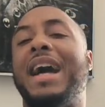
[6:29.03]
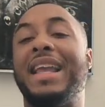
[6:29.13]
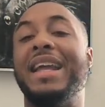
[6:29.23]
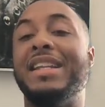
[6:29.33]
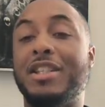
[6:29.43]

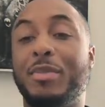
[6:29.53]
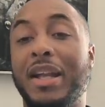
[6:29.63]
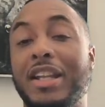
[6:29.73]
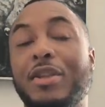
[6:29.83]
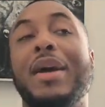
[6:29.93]
can't
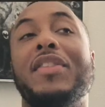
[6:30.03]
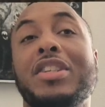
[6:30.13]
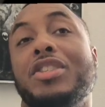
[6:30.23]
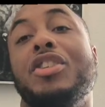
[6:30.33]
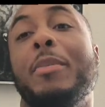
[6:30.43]
explain it. You have to
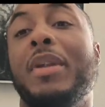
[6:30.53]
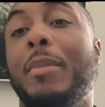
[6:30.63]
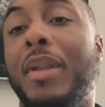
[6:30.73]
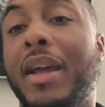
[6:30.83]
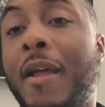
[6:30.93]
just jump in
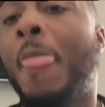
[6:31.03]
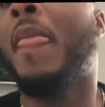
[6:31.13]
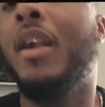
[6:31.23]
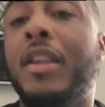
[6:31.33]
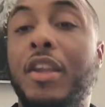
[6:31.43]
and play it.
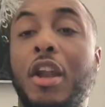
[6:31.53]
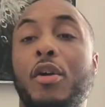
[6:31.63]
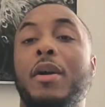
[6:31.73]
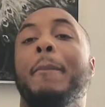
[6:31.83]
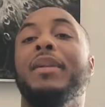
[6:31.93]

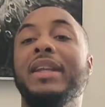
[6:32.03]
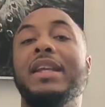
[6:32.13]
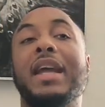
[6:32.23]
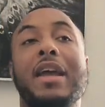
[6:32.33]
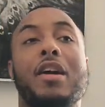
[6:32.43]

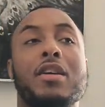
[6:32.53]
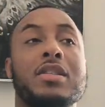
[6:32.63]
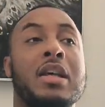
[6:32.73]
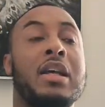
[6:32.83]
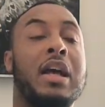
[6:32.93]
Complete
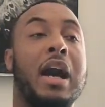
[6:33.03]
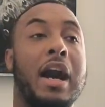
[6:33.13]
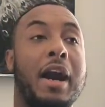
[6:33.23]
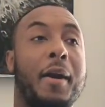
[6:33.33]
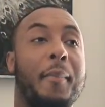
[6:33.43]
chaos.
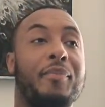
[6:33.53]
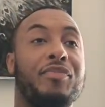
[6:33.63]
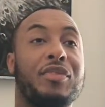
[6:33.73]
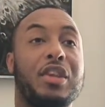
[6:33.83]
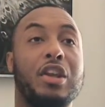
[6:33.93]

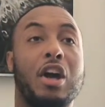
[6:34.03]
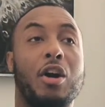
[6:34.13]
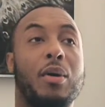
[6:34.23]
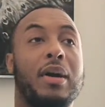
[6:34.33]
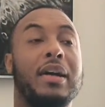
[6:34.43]

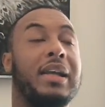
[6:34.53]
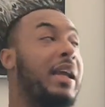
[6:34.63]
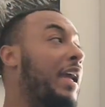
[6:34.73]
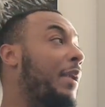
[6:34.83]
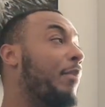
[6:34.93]

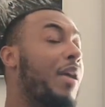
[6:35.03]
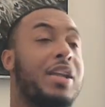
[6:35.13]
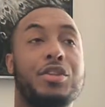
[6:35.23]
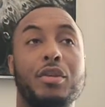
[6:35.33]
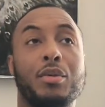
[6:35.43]
In
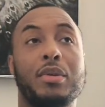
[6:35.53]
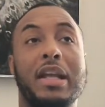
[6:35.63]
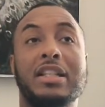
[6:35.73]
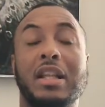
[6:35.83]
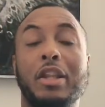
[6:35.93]
Breakthrough,
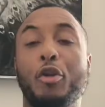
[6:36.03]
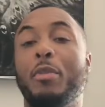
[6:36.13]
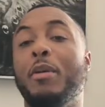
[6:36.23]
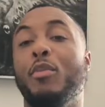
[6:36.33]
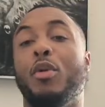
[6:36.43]
it's a little
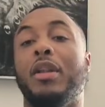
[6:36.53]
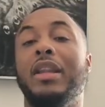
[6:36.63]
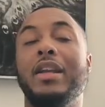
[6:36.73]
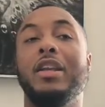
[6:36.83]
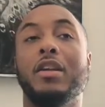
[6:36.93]
bit more
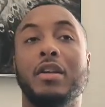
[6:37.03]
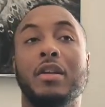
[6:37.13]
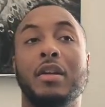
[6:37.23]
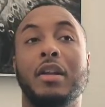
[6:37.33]
linear,